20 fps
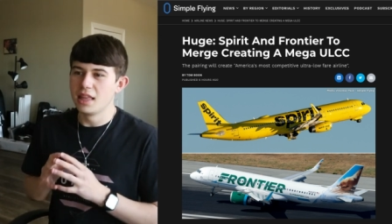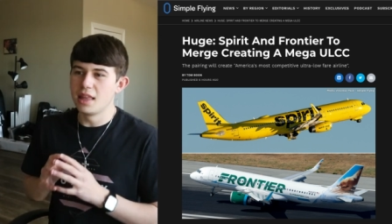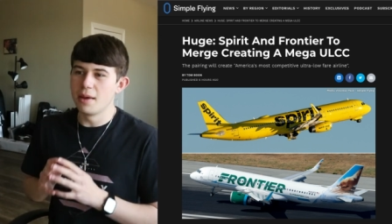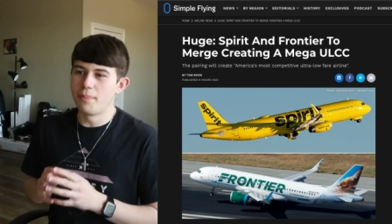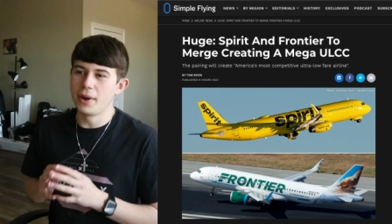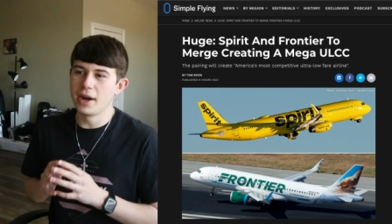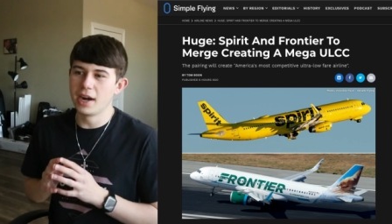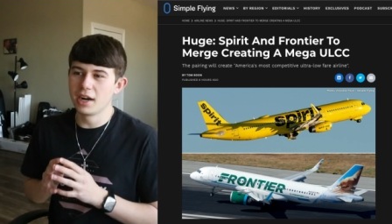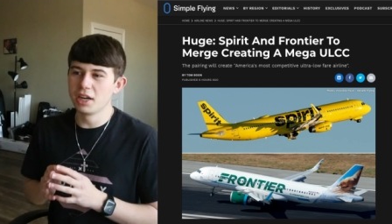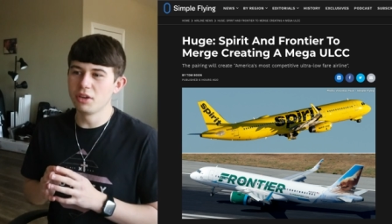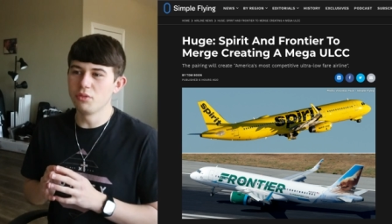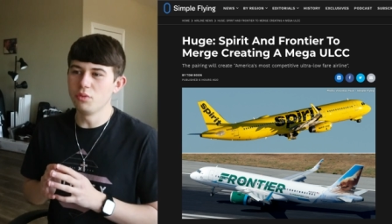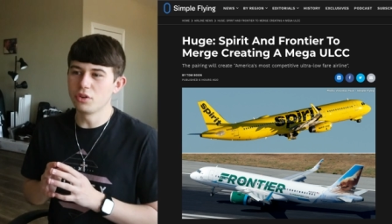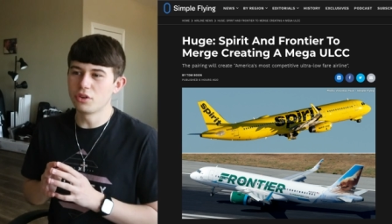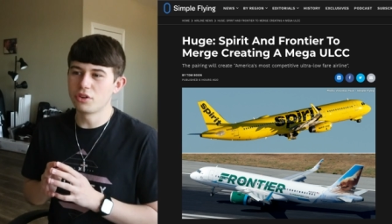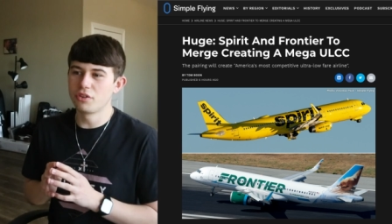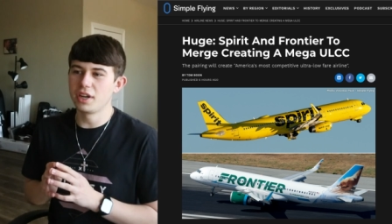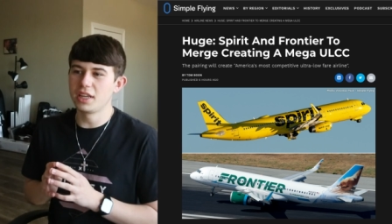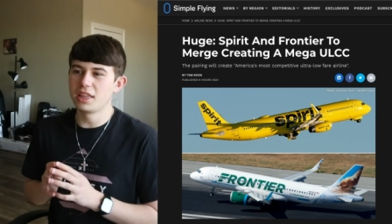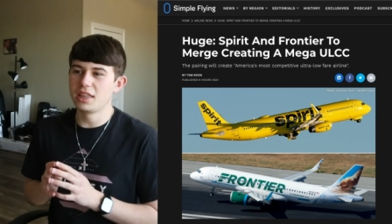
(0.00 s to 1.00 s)
The pairing will
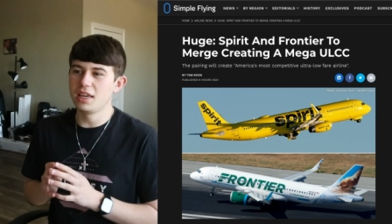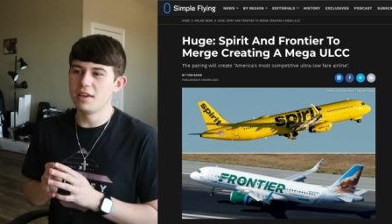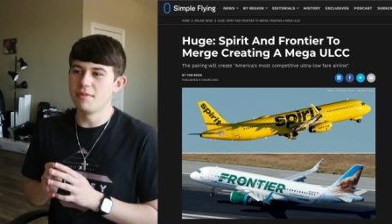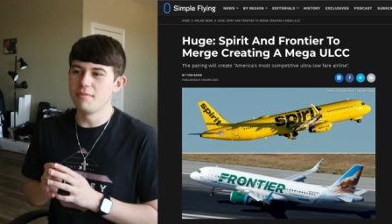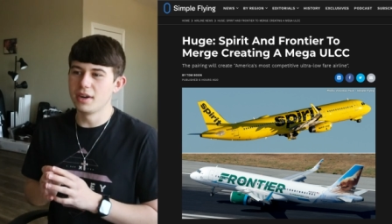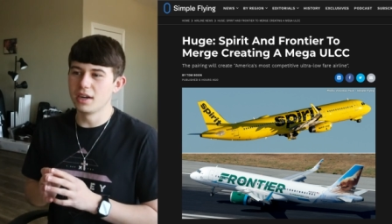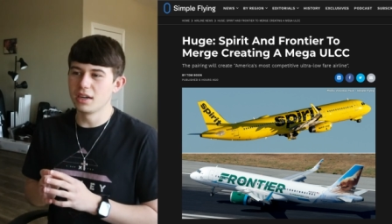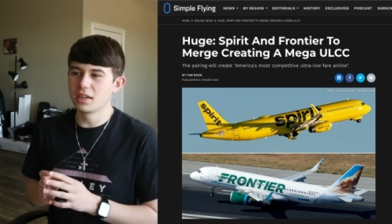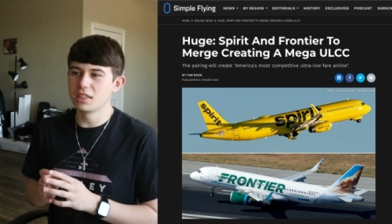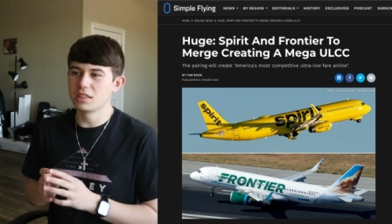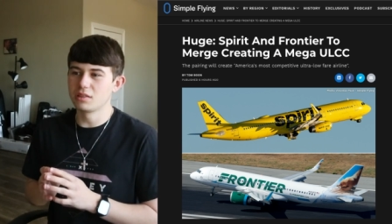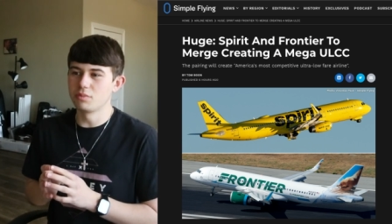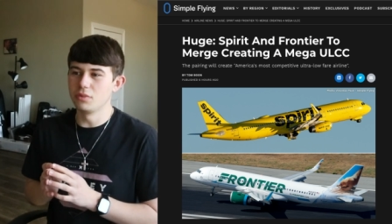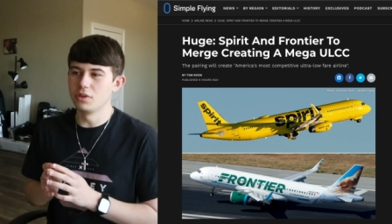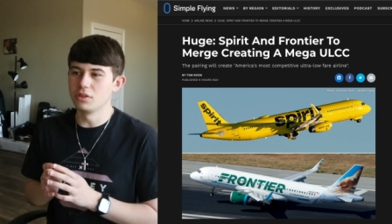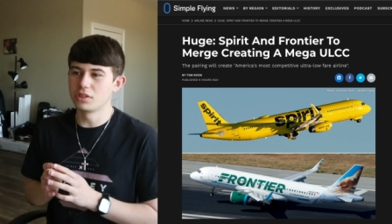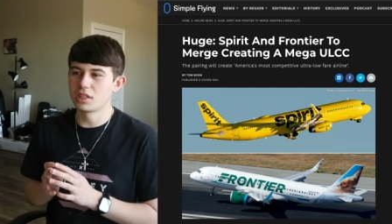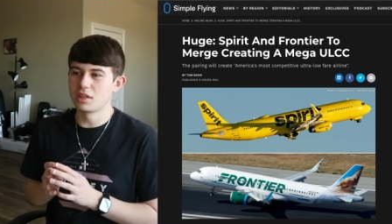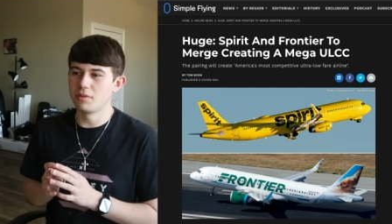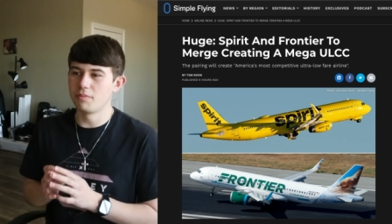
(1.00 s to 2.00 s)
create the America's
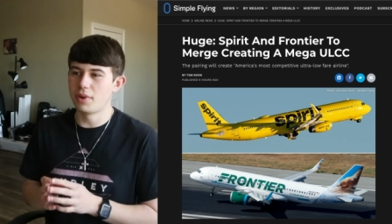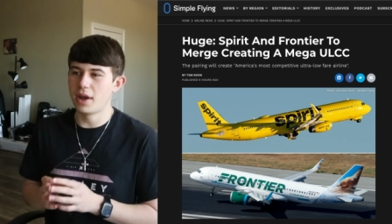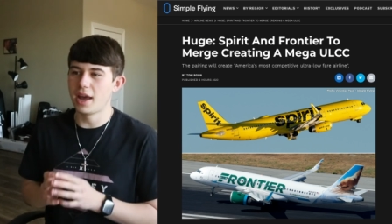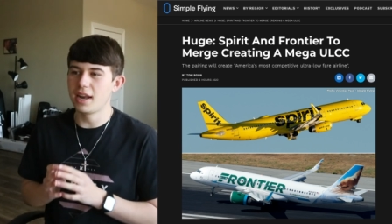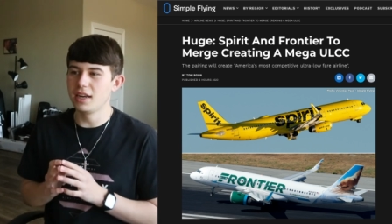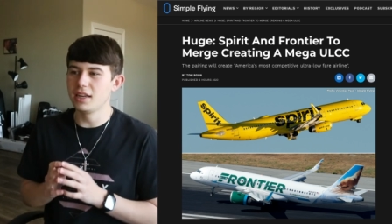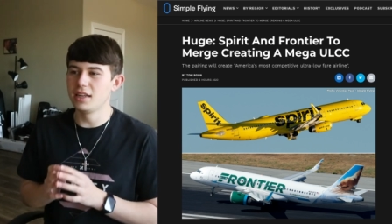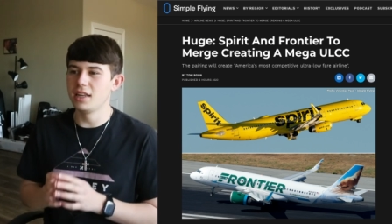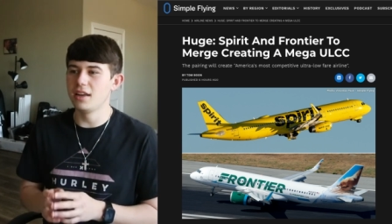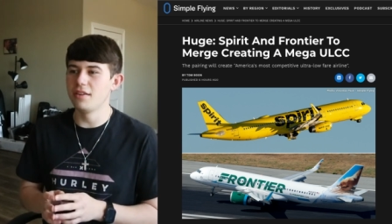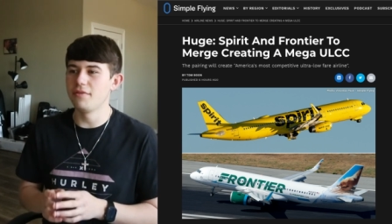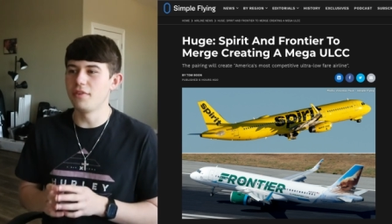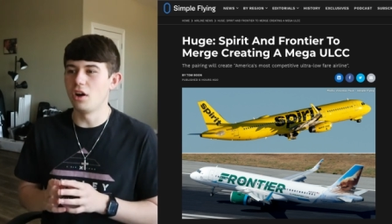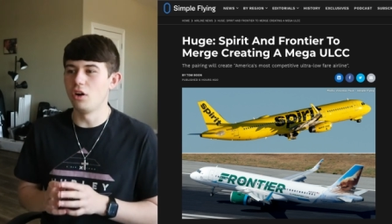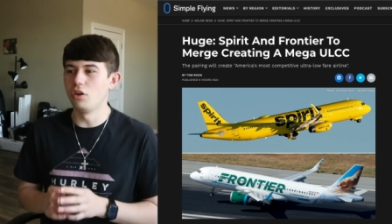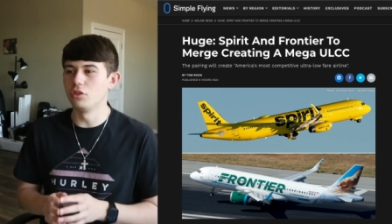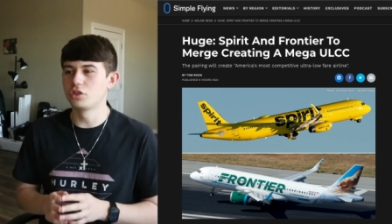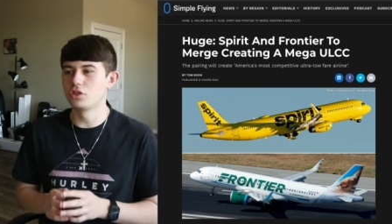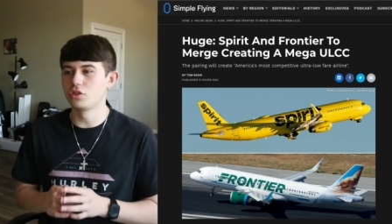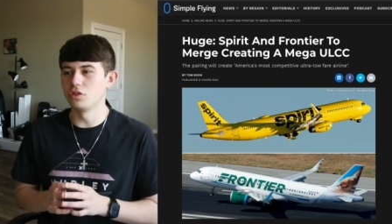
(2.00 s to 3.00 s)
most competitive
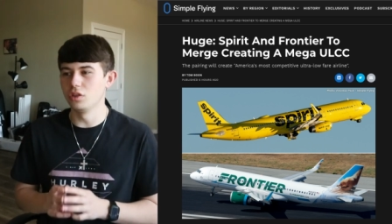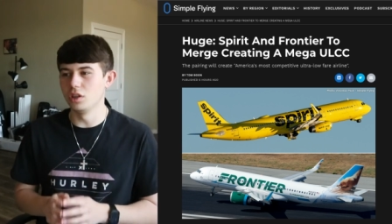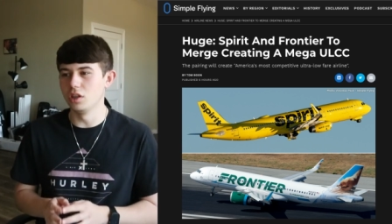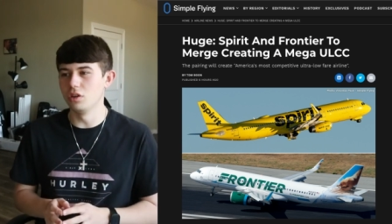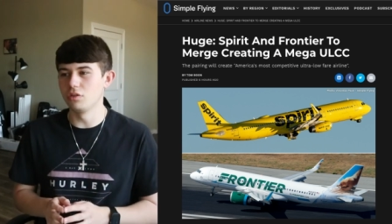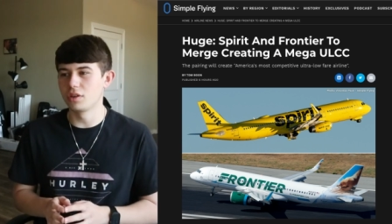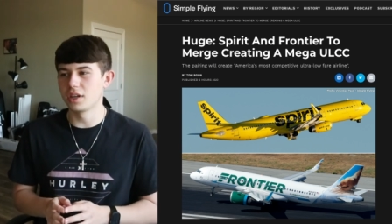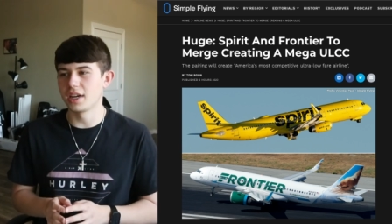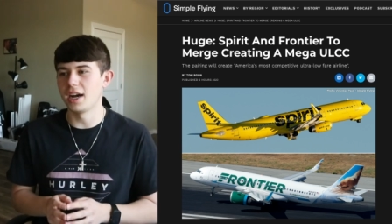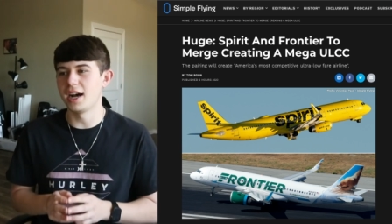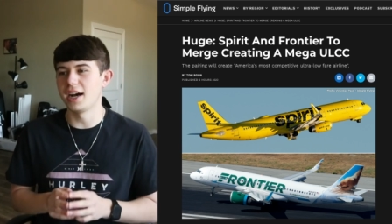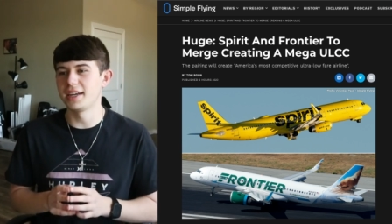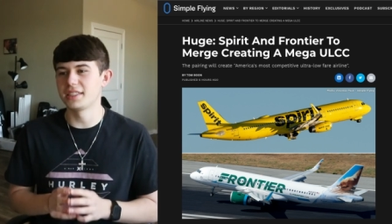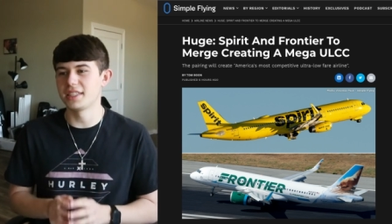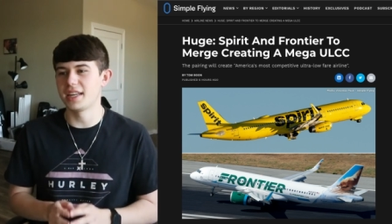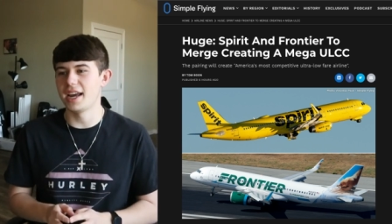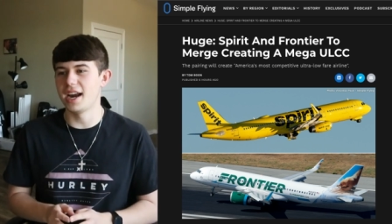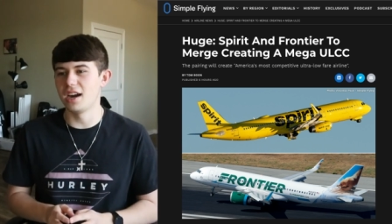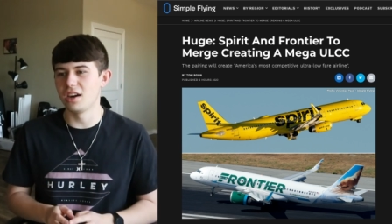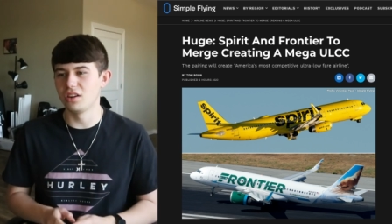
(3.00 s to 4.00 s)
ultra low
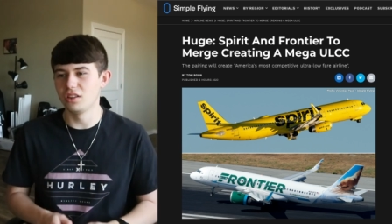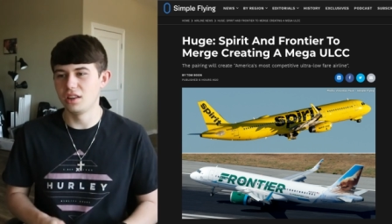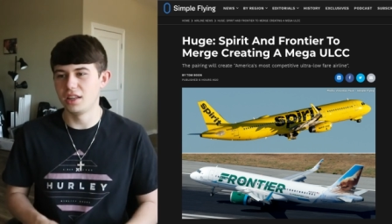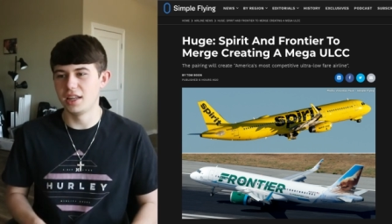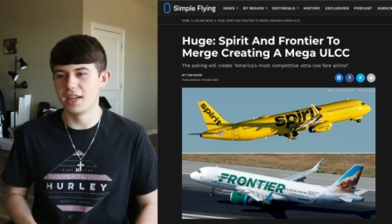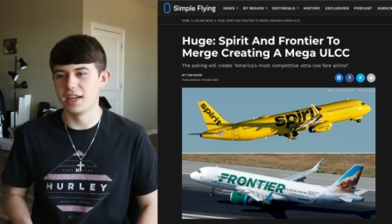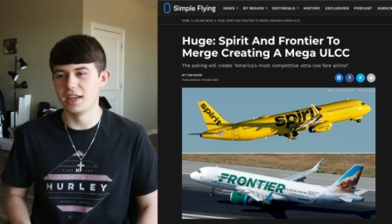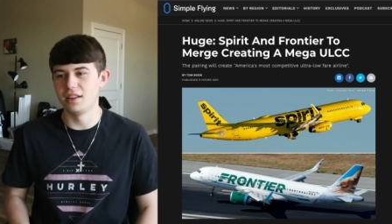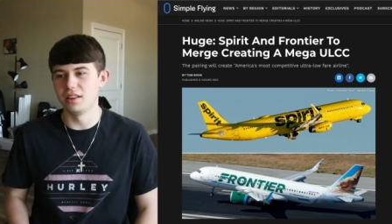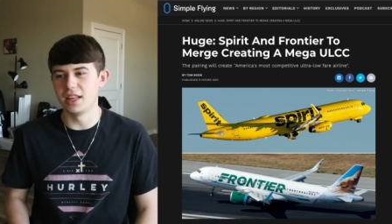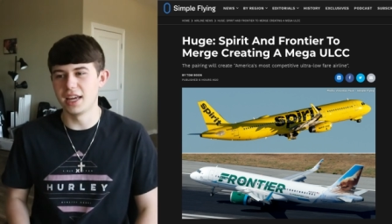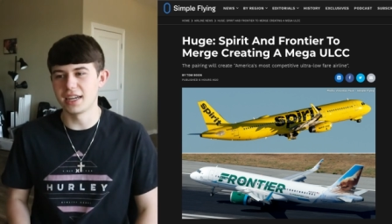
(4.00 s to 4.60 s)
cost airline.